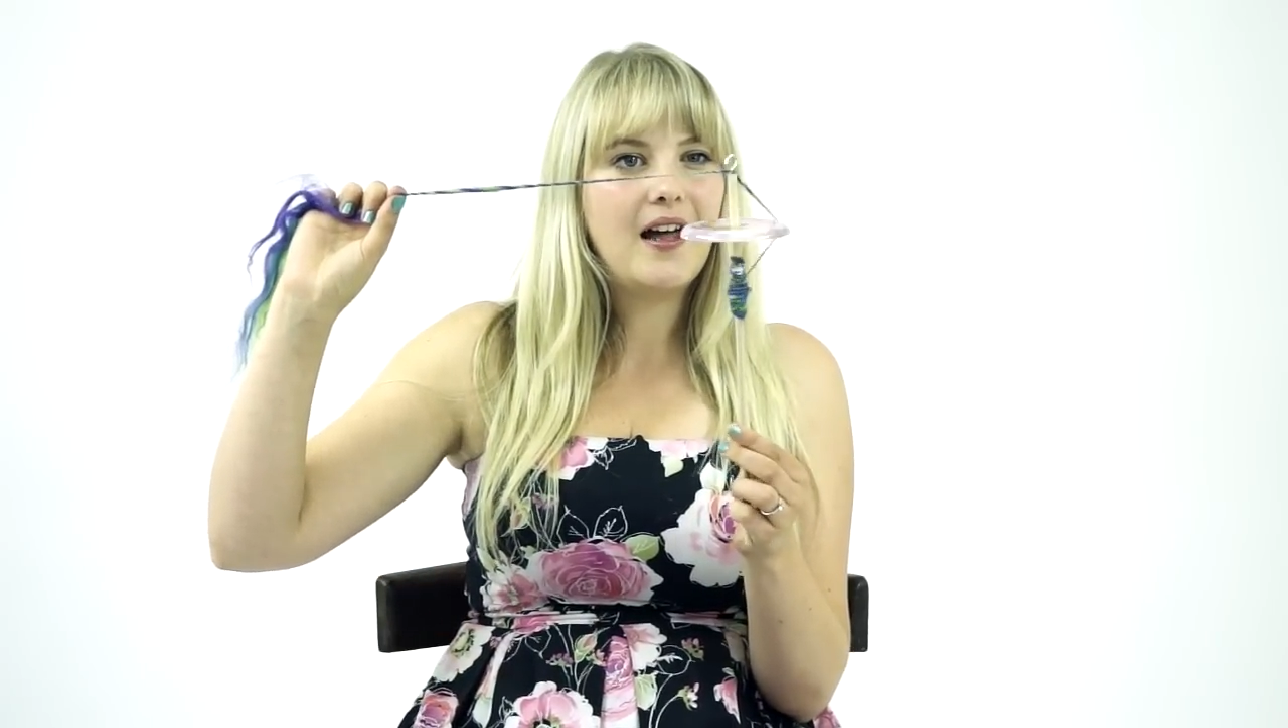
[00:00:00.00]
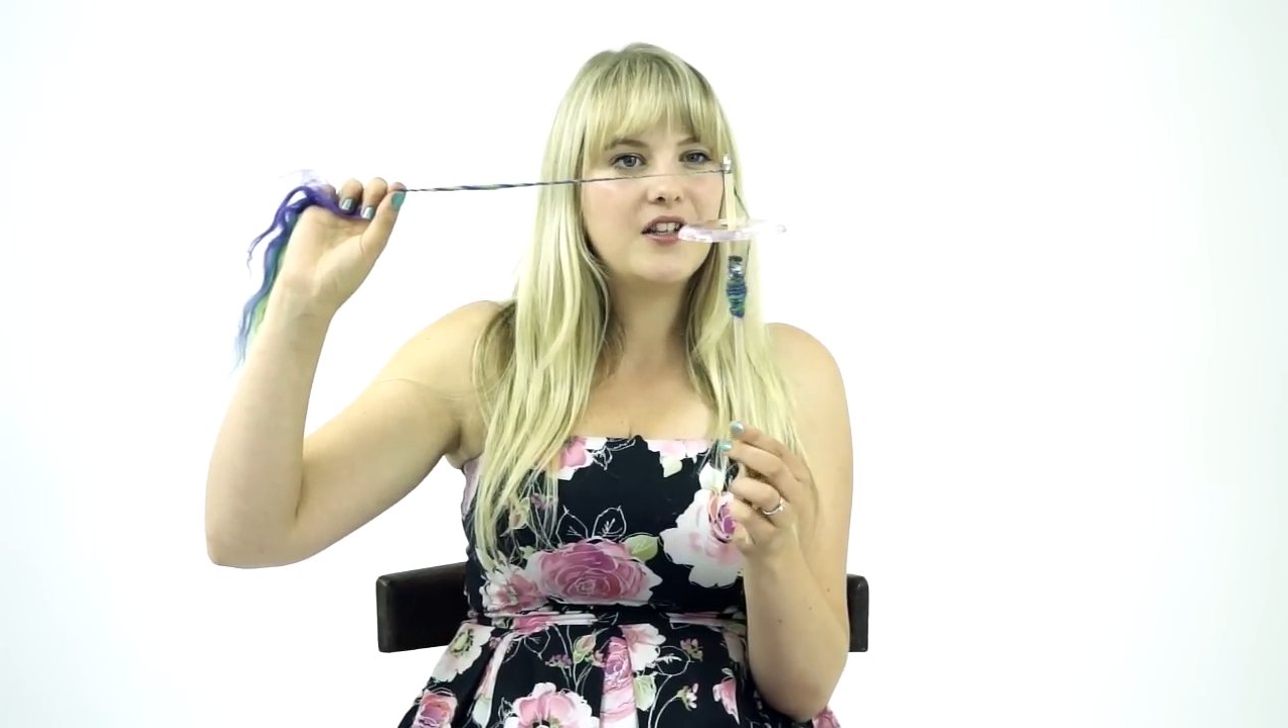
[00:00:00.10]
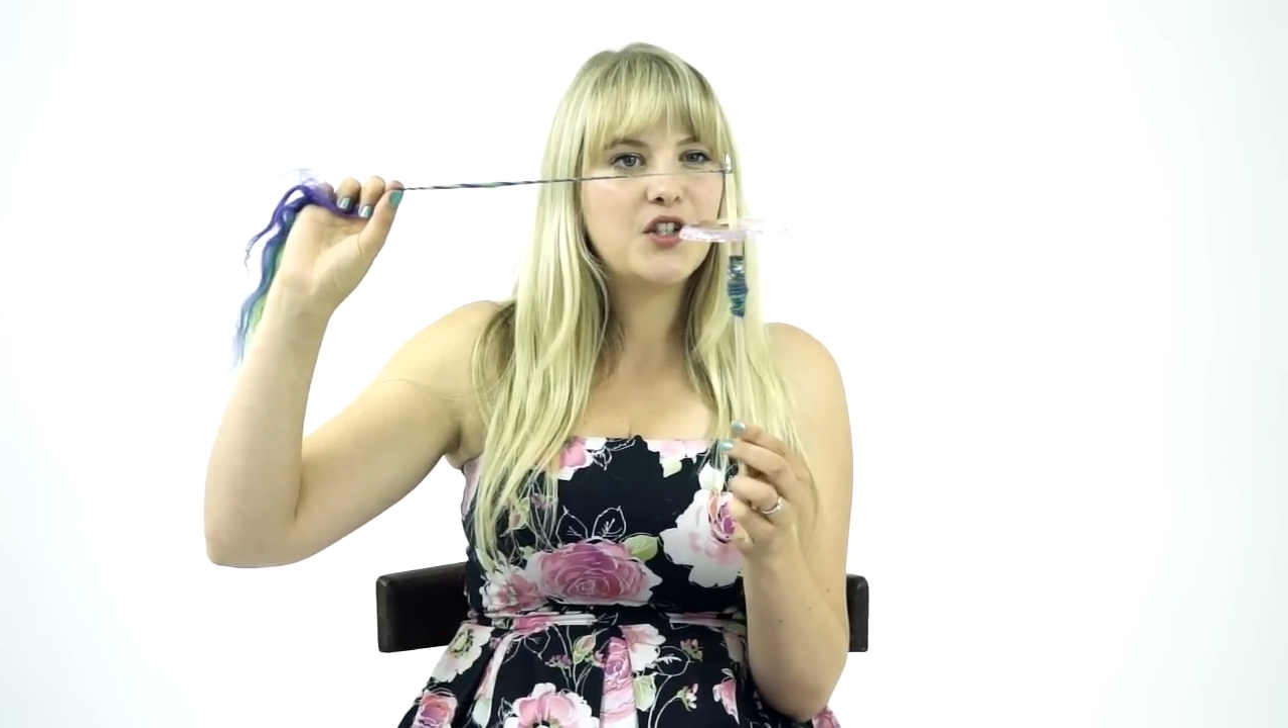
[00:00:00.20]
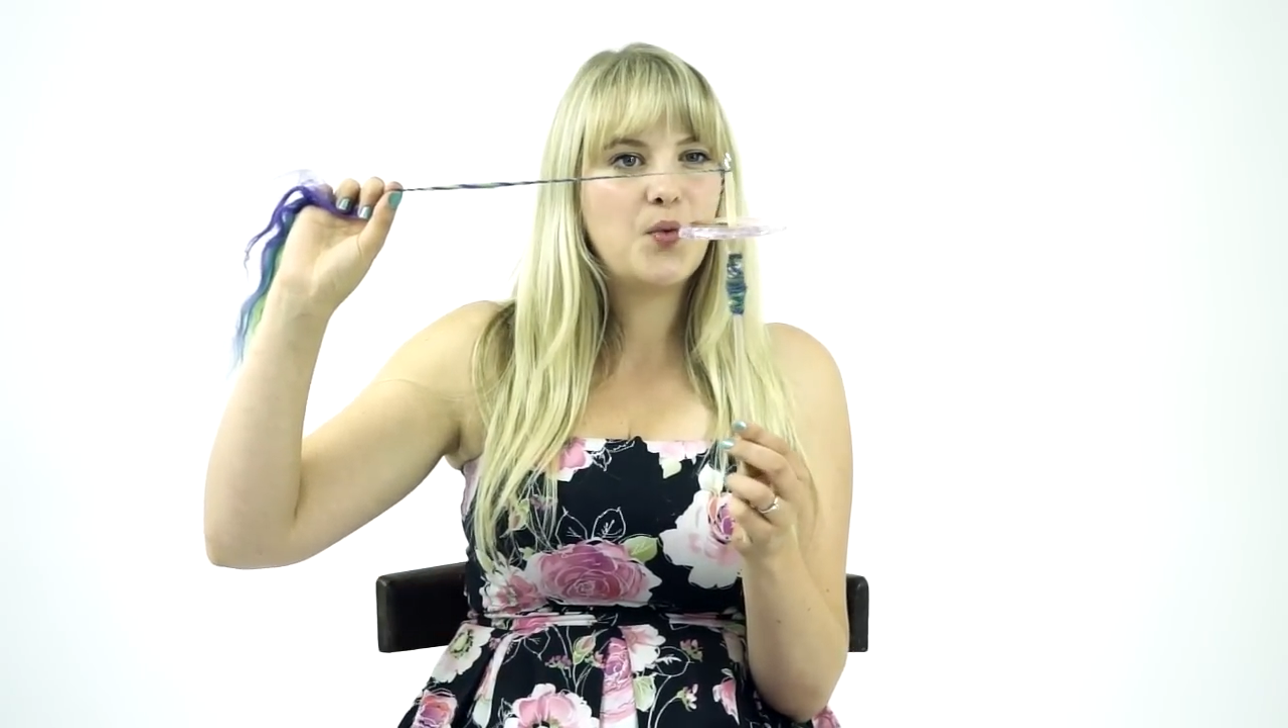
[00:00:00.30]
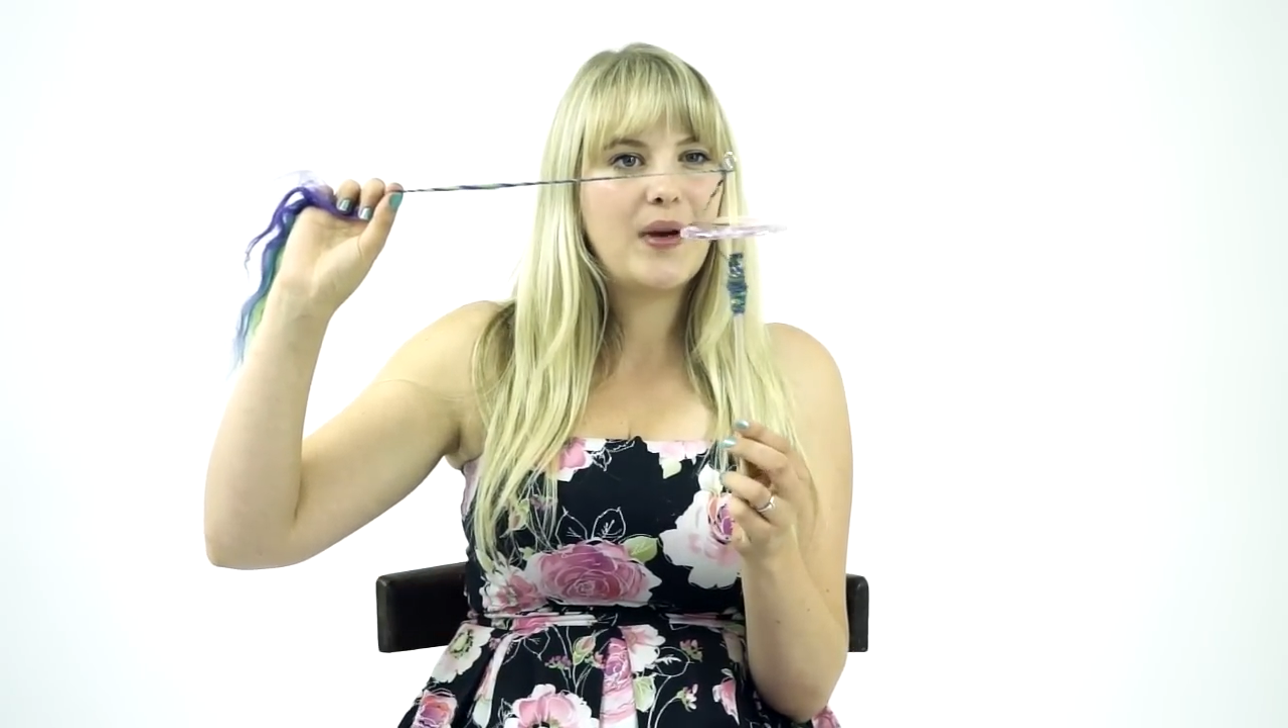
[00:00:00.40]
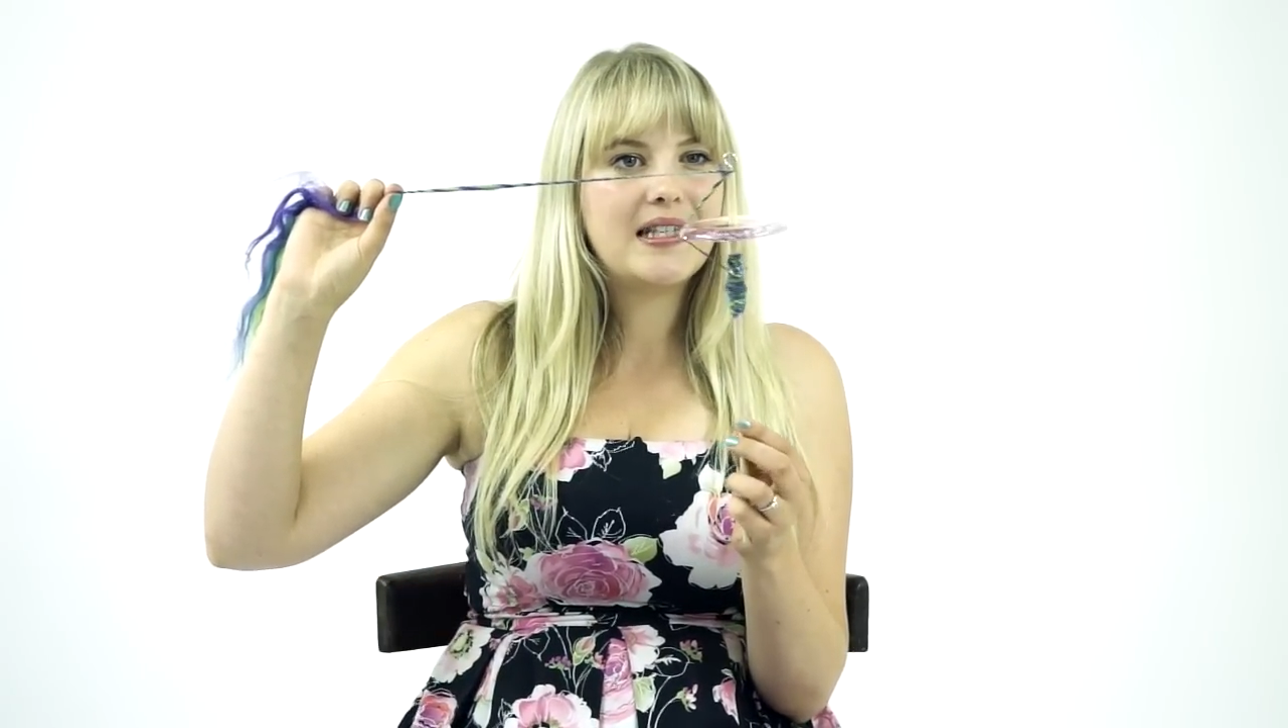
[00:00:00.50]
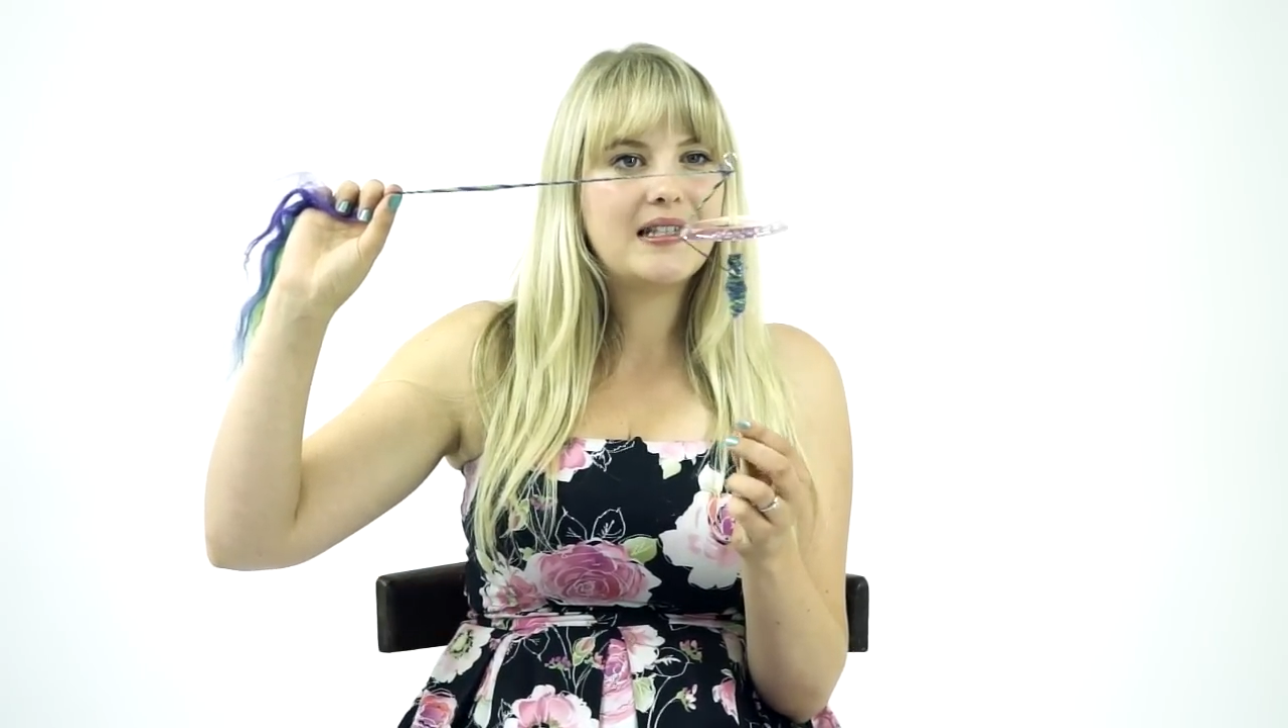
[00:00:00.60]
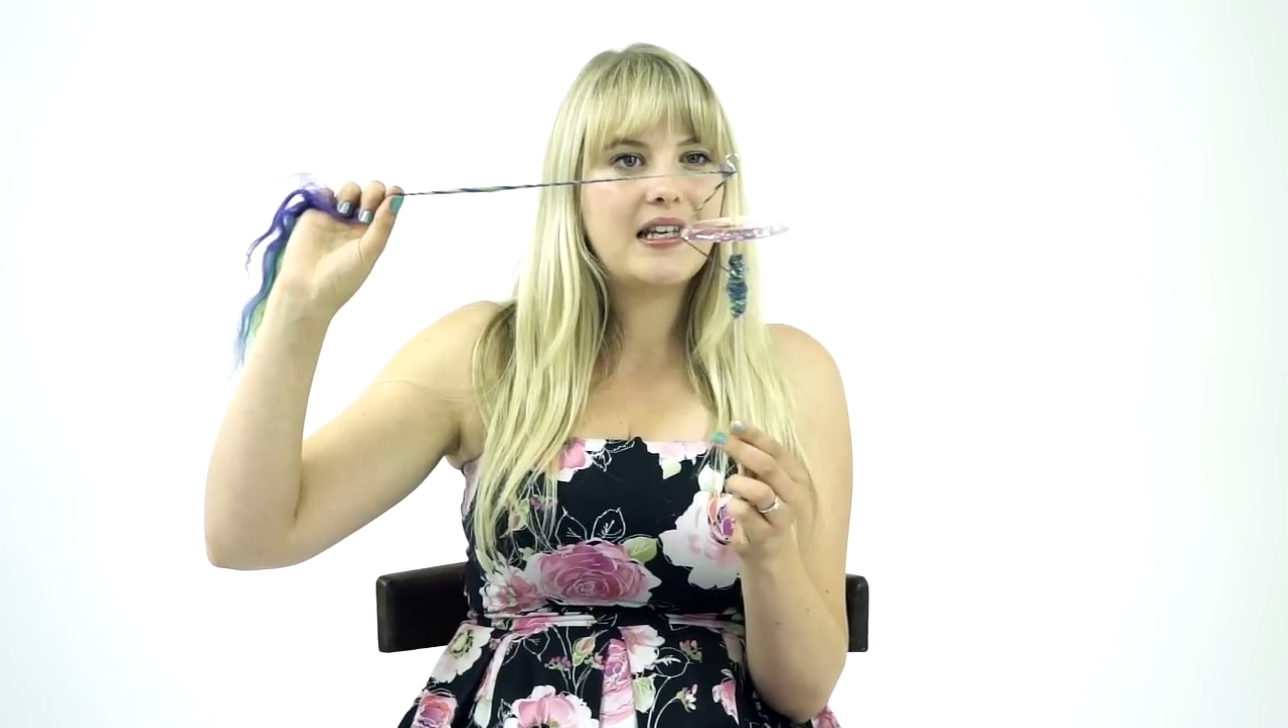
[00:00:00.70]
untwist